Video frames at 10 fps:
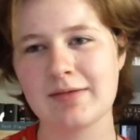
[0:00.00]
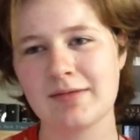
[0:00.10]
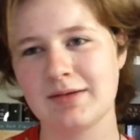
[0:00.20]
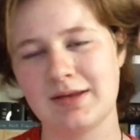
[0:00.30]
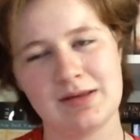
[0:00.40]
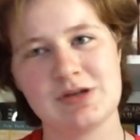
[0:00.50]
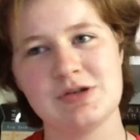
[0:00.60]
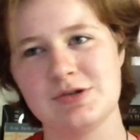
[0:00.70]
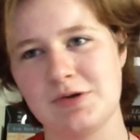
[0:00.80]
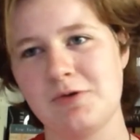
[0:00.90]
unless
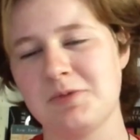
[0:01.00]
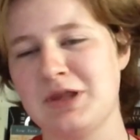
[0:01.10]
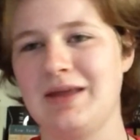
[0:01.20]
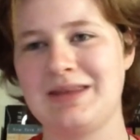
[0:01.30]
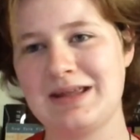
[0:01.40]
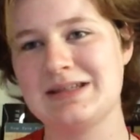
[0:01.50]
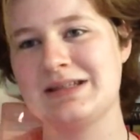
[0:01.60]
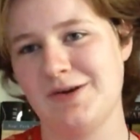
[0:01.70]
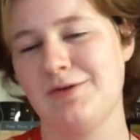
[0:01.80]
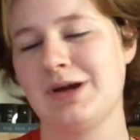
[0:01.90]
you're Dune, but that's a
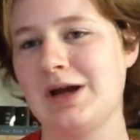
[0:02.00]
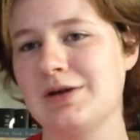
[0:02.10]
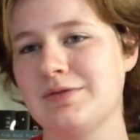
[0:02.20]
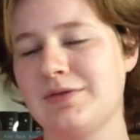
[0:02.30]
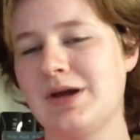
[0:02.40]
different kind of